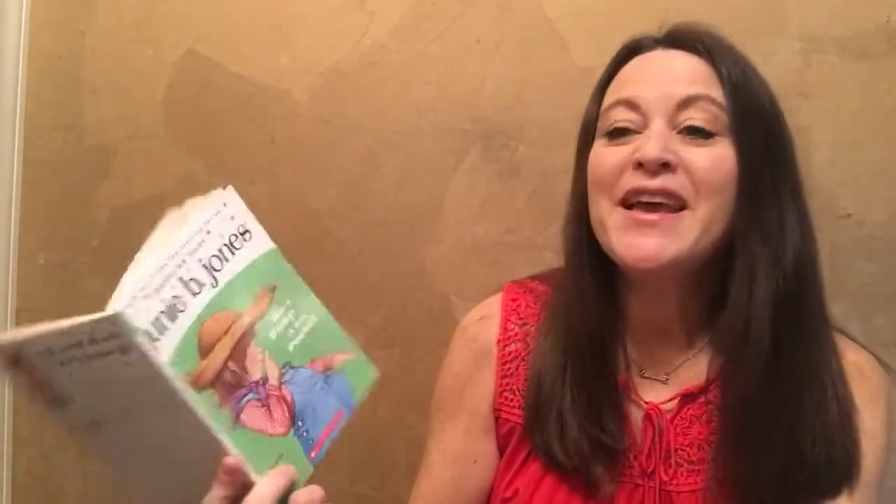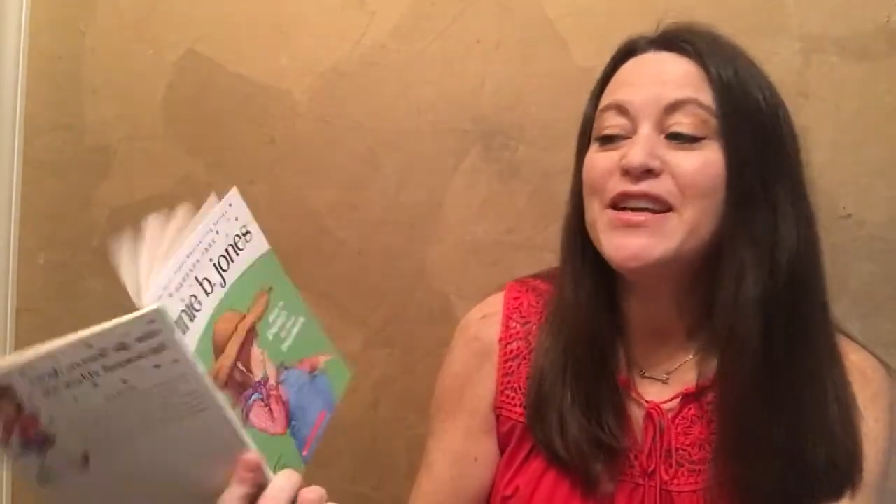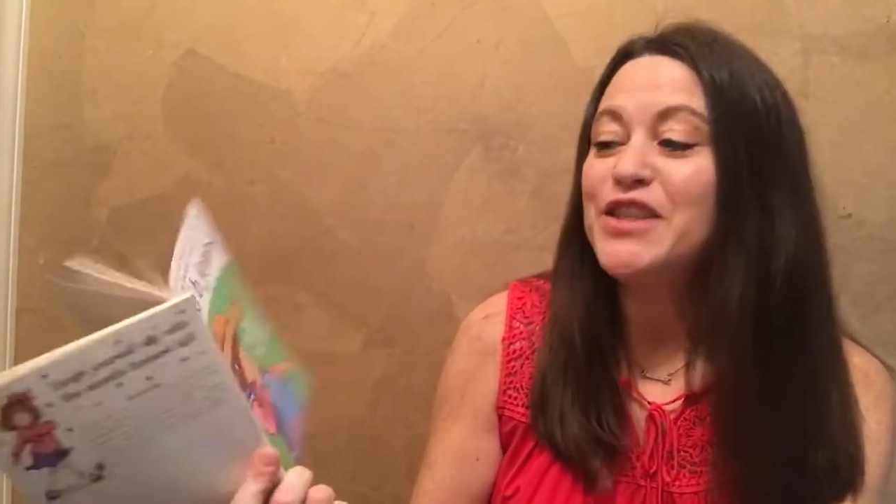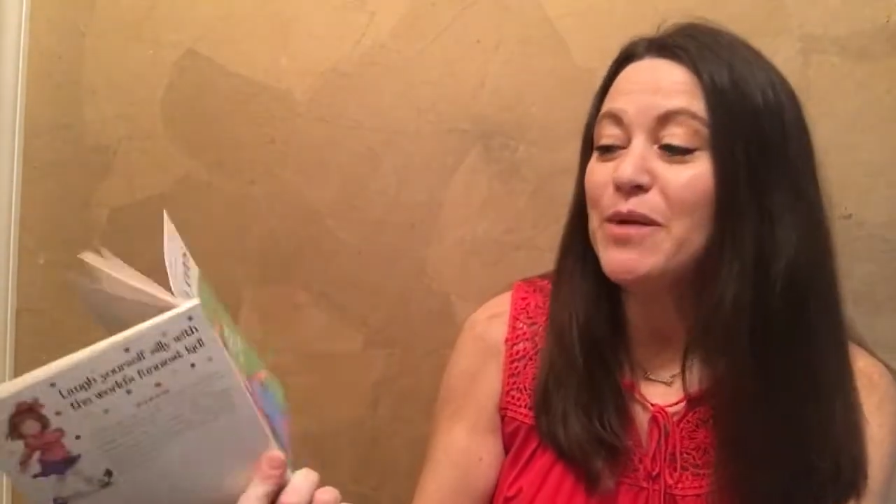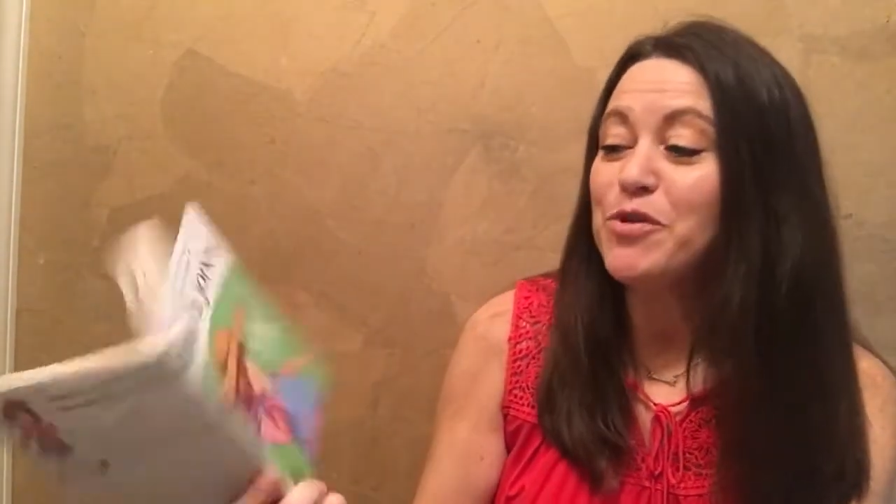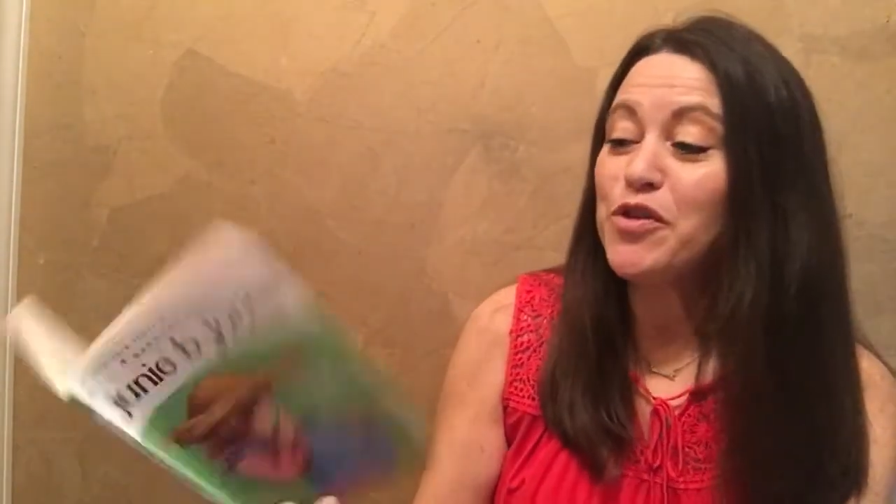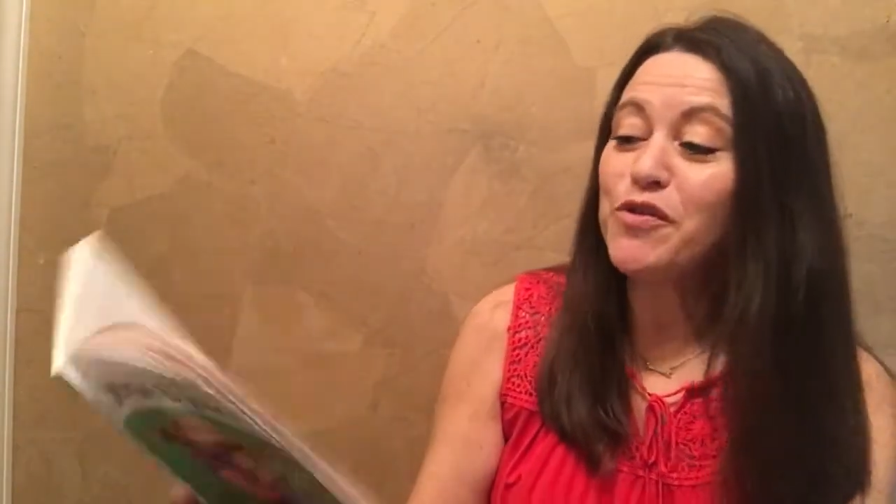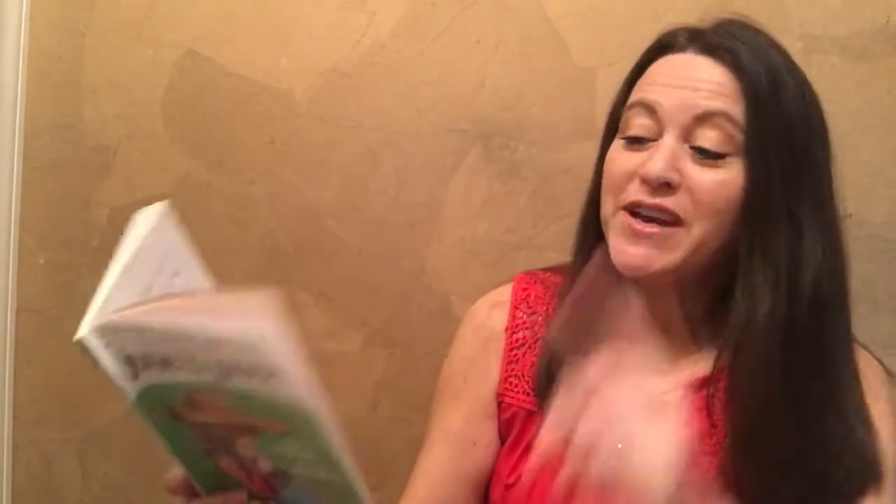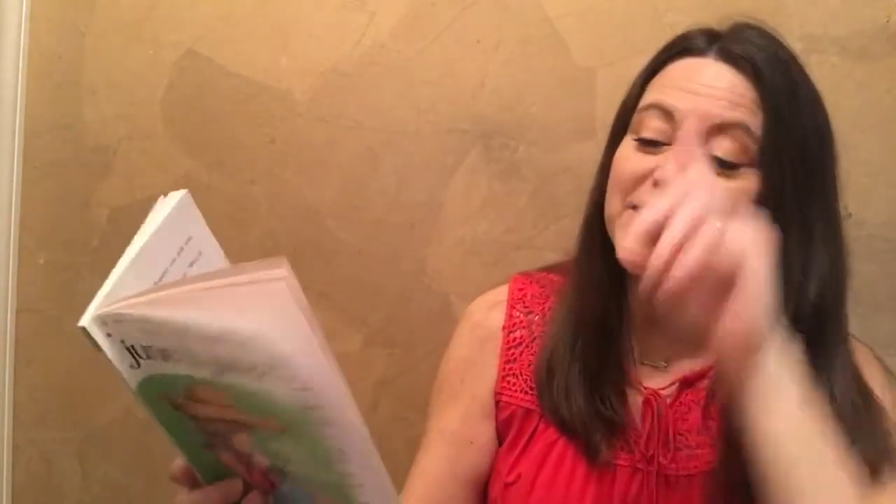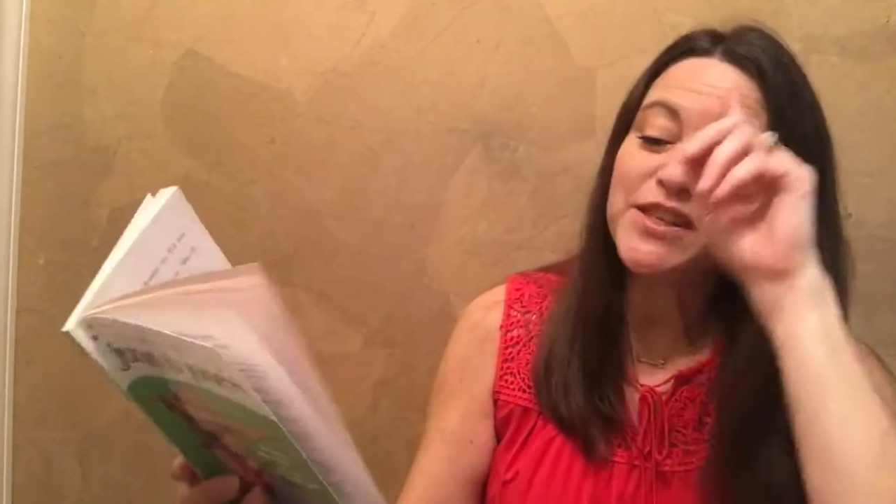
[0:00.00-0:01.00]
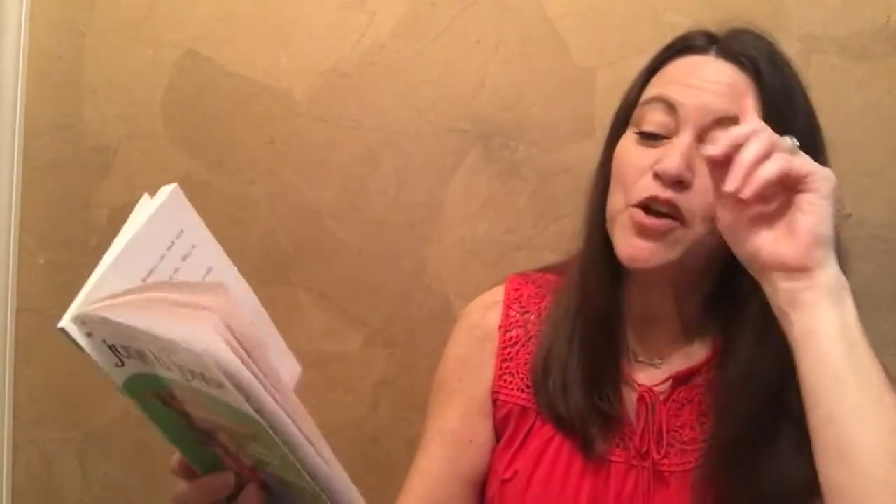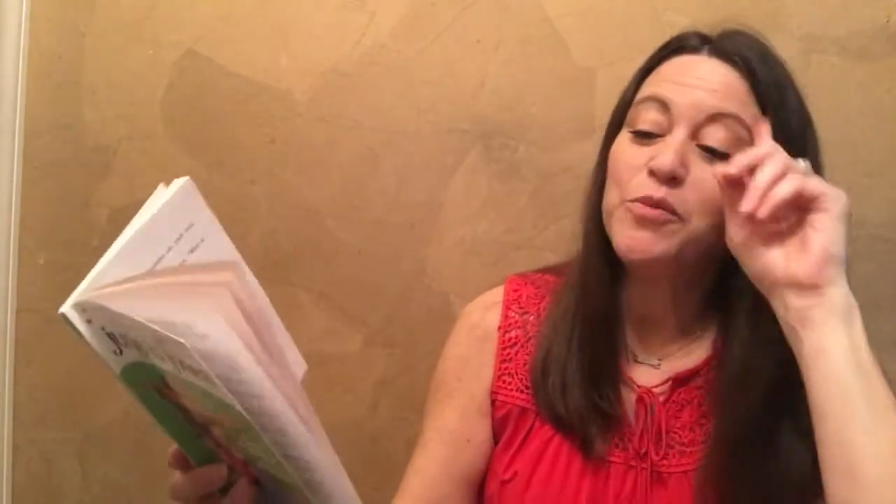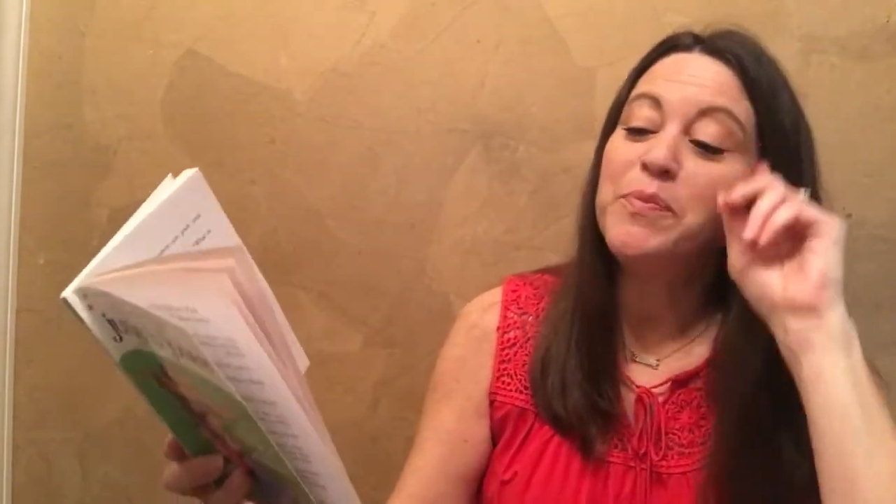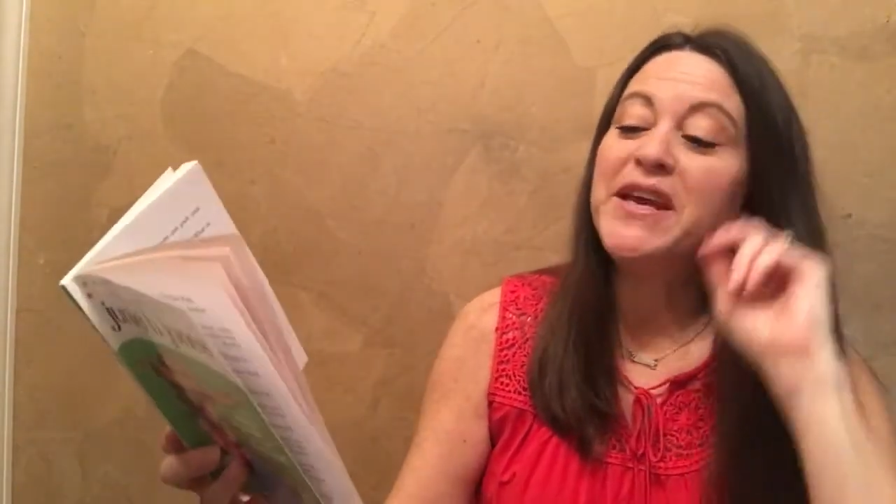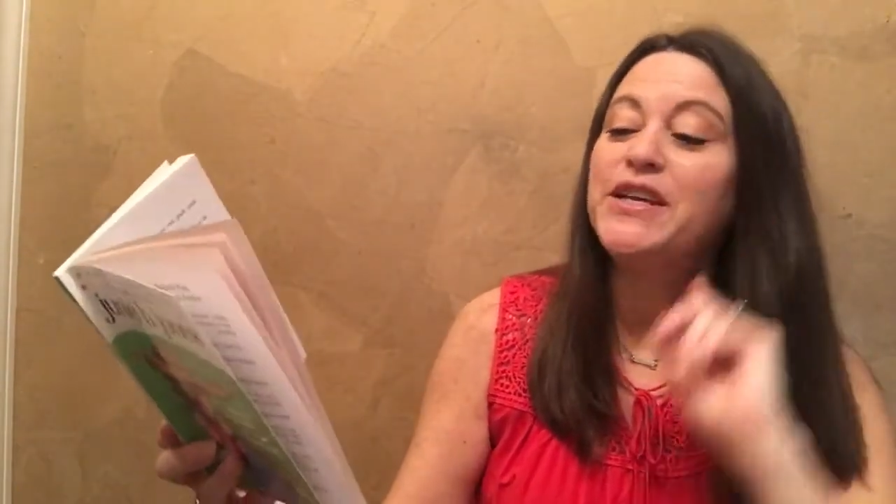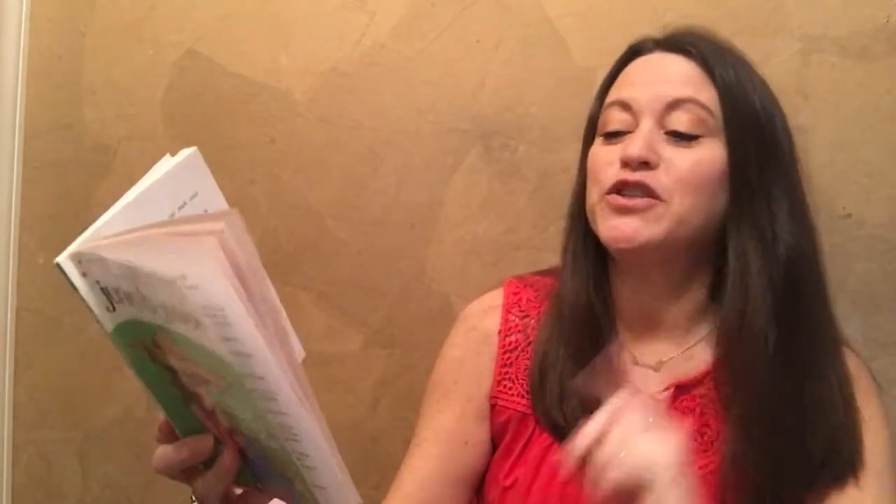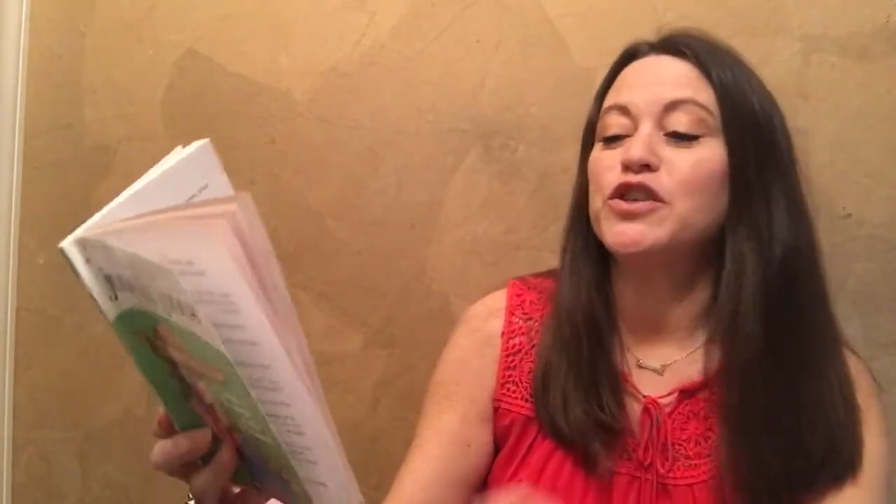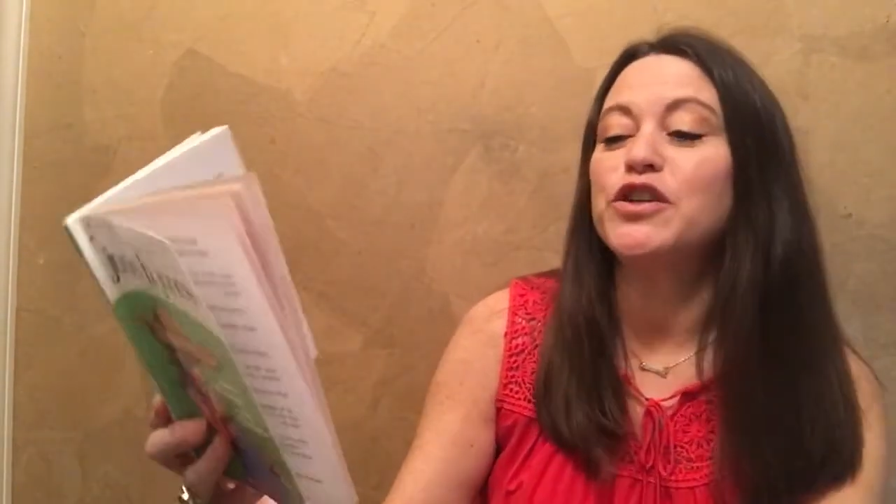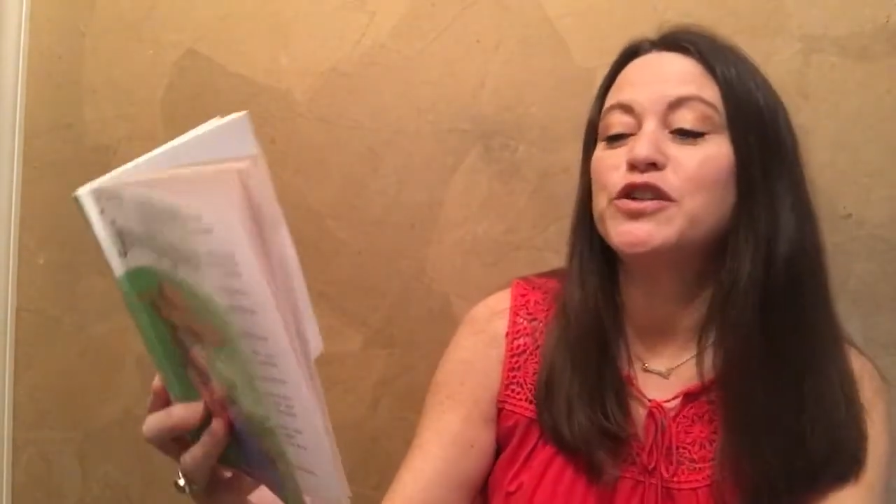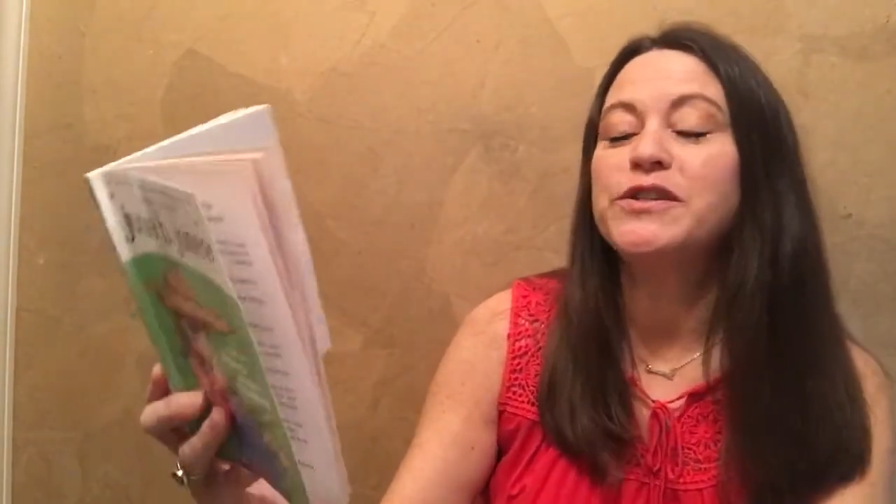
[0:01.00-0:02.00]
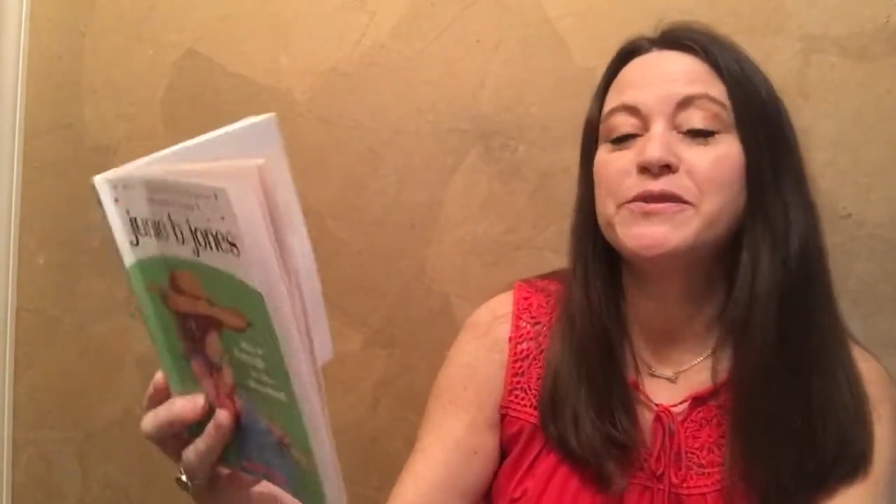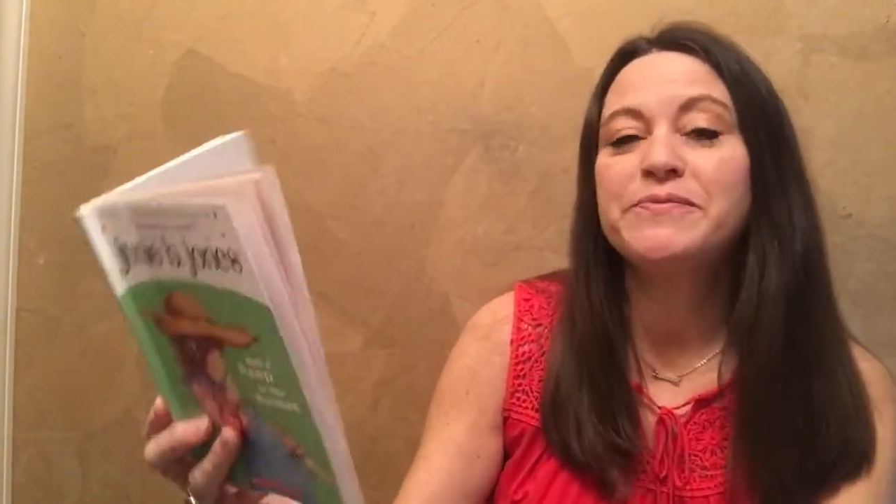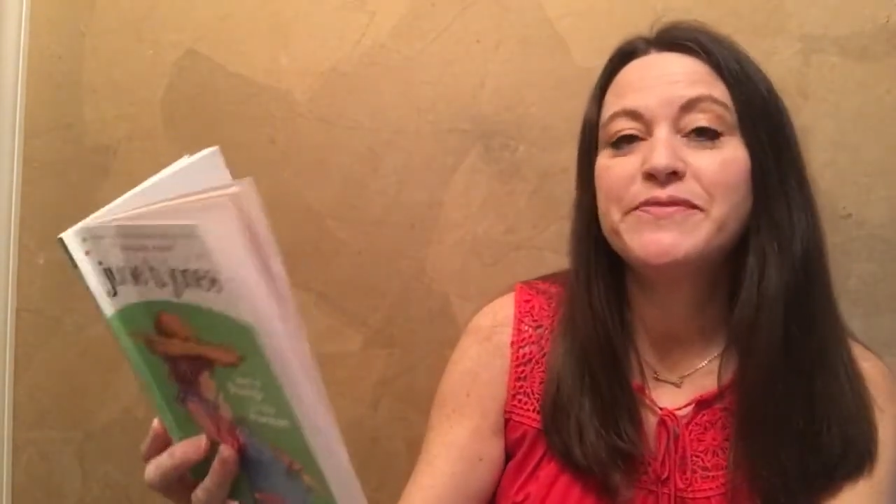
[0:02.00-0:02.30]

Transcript: Chapter 3 is called Pictures.